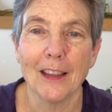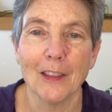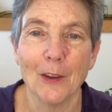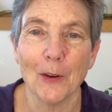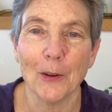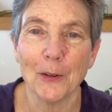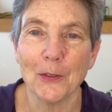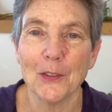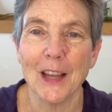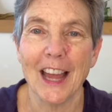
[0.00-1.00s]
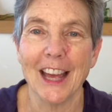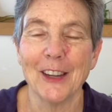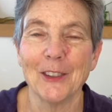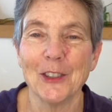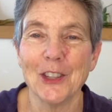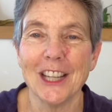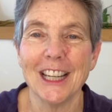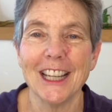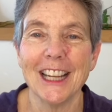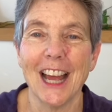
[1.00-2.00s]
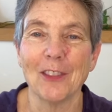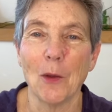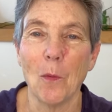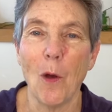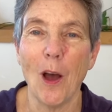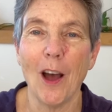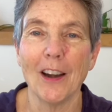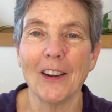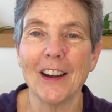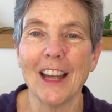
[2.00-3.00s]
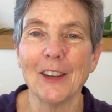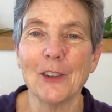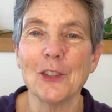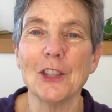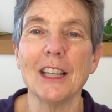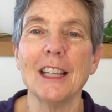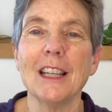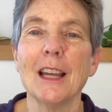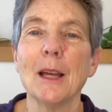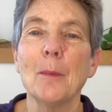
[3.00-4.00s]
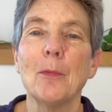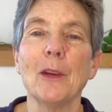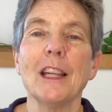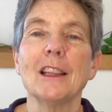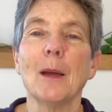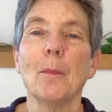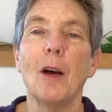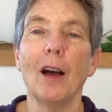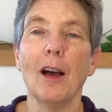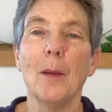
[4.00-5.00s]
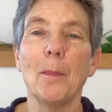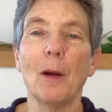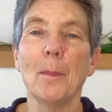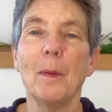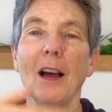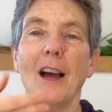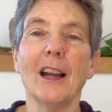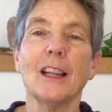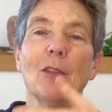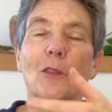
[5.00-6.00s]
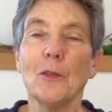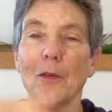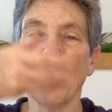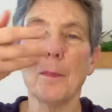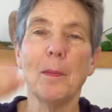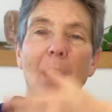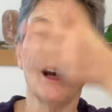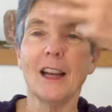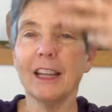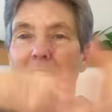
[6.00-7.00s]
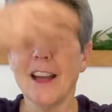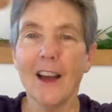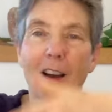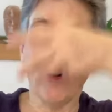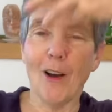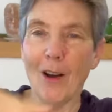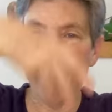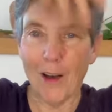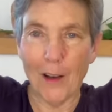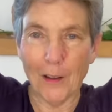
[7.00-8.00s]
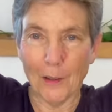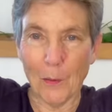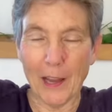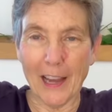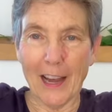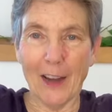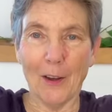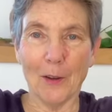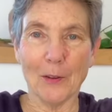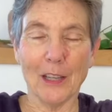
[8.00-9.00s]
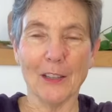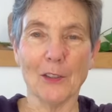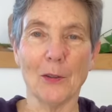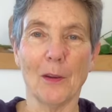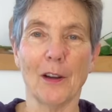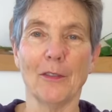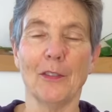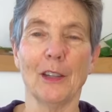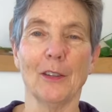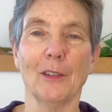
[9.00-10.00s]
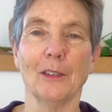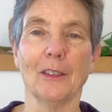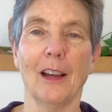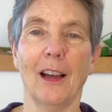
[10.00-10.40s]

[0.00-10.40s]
the earth's energy and the water energy, bringing them up our body, through our body, all the way out into our field.